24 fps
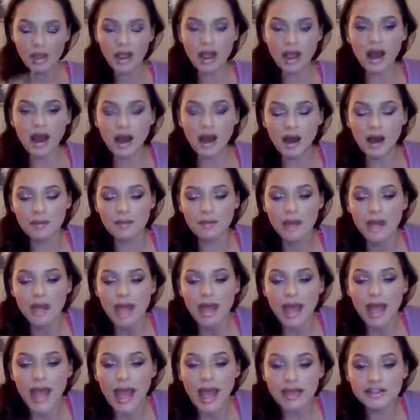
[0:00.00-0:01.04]

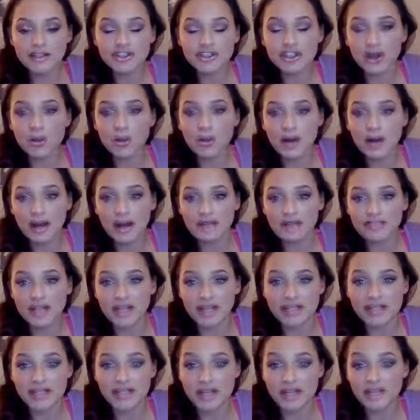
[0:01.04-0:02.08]
And so what I've done
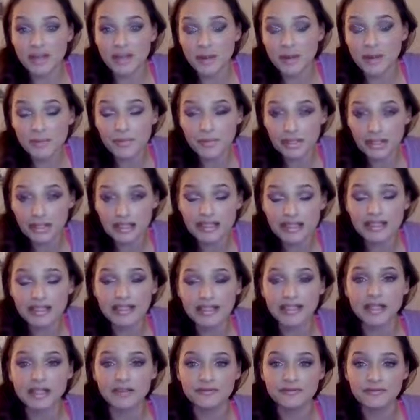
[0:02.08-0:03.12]
is I've
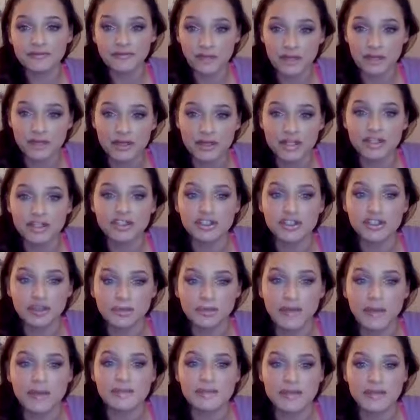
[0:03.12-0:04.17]
completely converted to
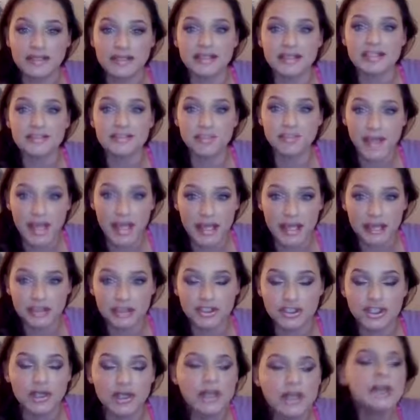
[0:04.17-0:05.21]
my business
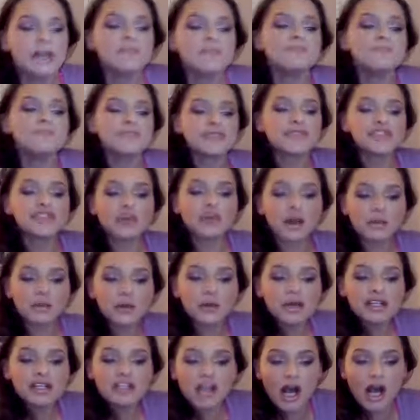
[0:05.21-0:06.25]
page. So I
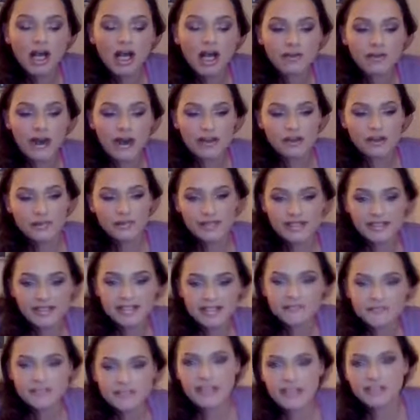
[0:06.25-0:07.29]
want to talk about your
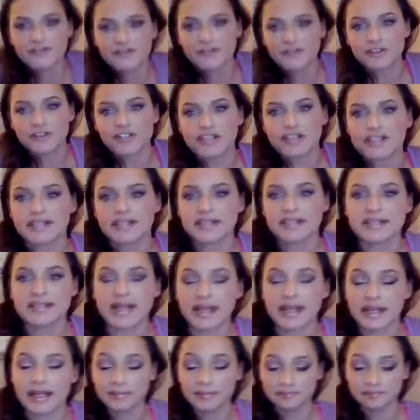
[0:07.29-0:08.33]
business page for just a
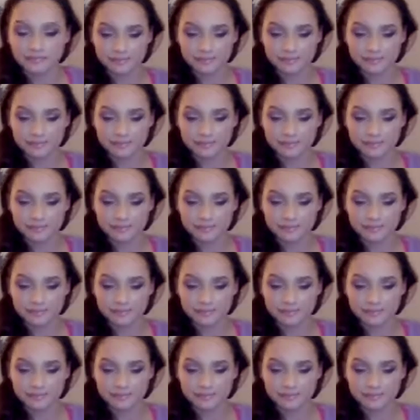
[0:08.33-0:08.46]
second.